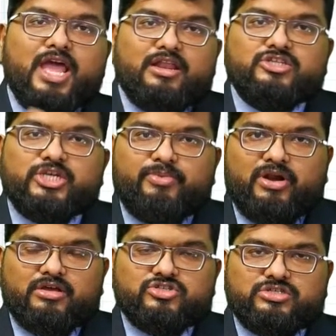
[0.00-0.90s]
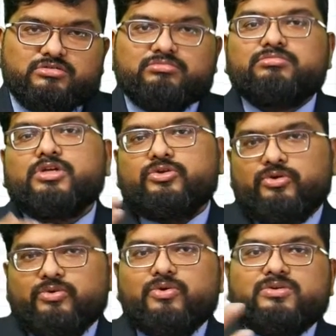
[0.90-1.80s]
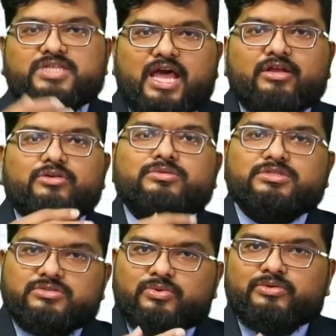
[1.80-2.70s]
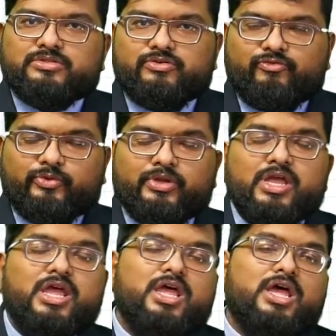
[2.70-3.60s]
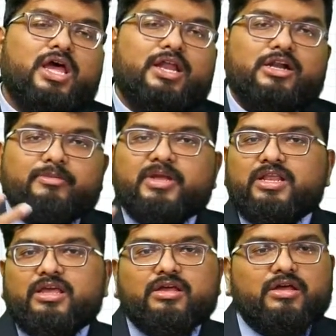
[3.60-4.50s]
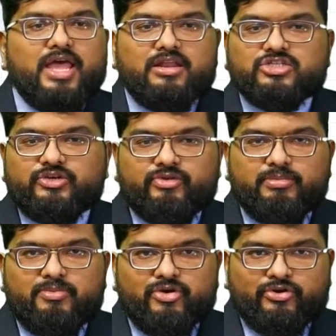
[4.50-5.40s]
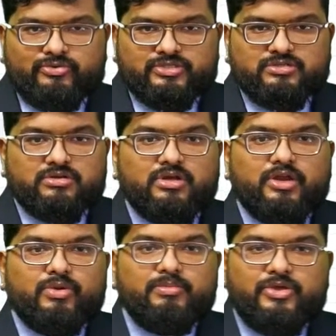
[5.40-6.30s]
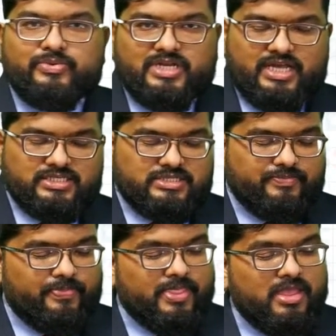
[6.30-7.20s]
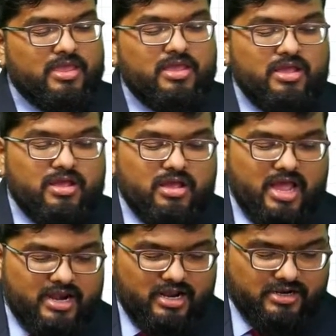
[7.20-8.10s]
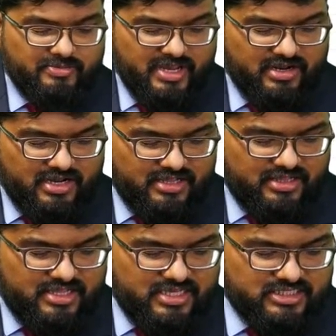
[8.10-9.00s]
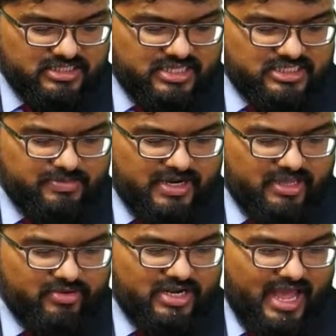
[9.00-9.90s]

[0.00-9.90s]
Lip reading: energy production into glucose, galactose, and so on and so forth. And ultimately, energy will be produced. It will be utilized. And ultimately, this particular